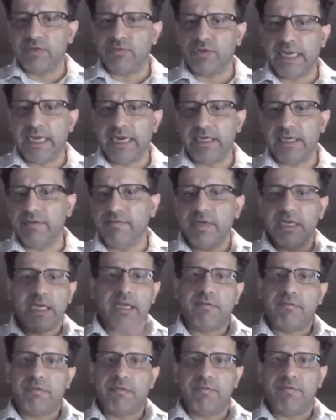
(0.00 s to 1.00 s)
active,
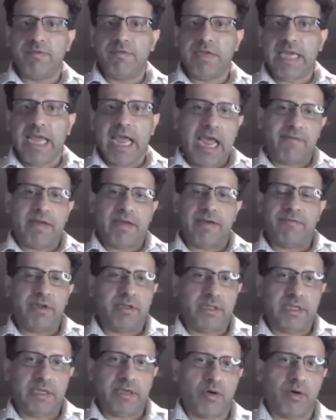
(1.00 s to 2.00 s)
we have
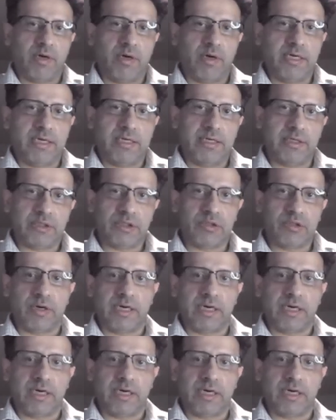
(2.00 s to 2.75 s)
everything recorded. It's not